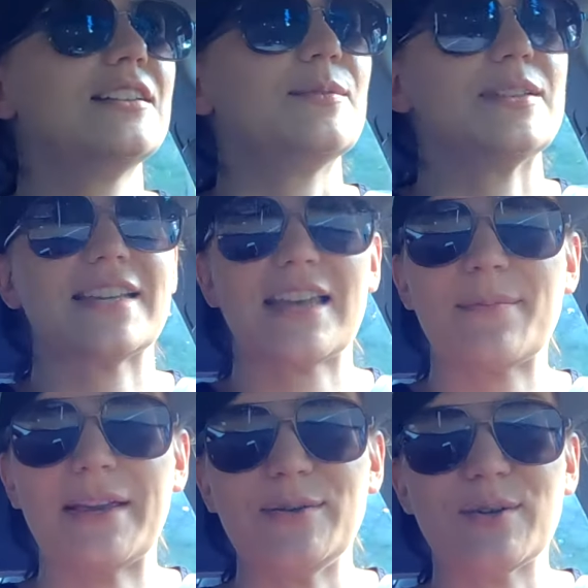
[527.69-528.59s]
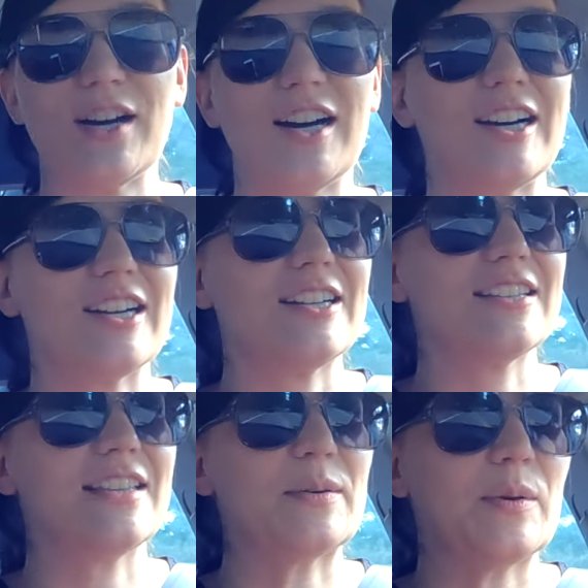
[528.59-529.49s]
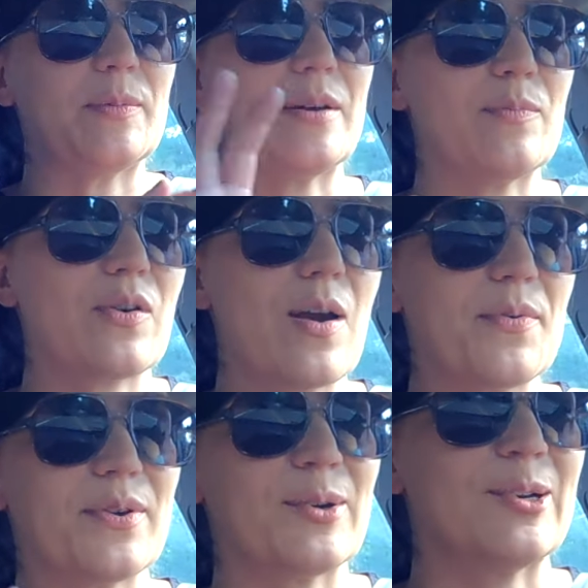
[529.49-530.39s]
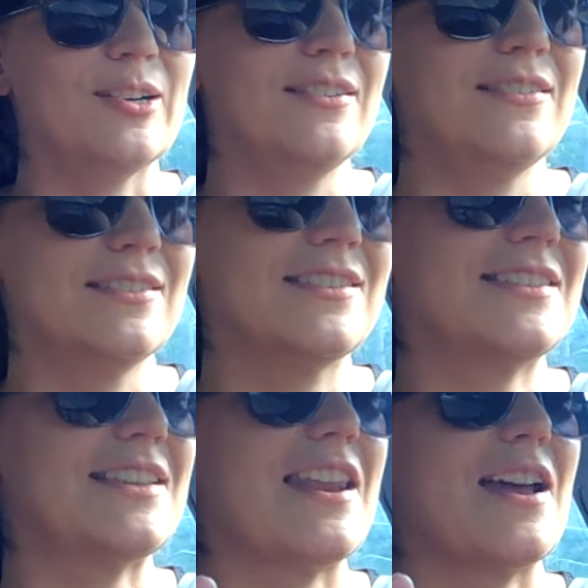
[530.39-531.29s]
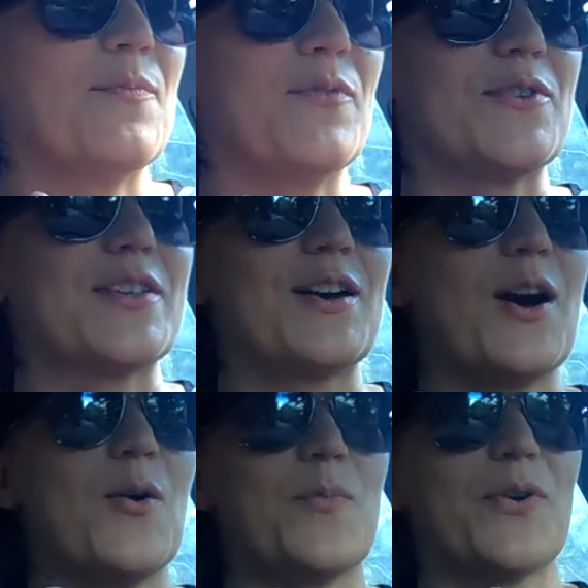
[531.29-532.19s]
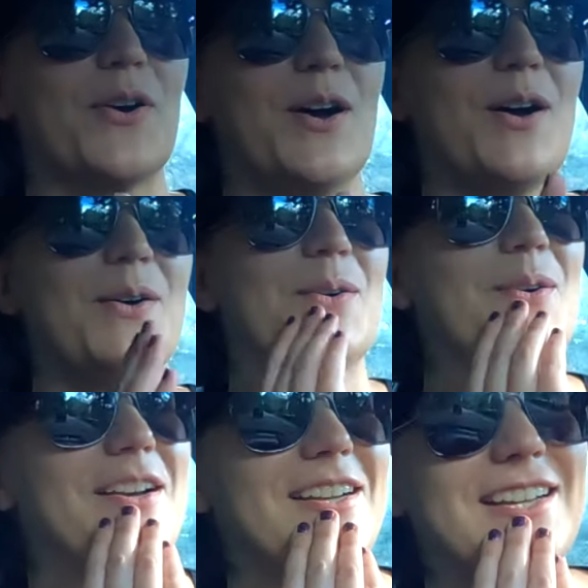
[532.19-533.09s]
Once I get my new car, there will be a proper setup for the GoPro.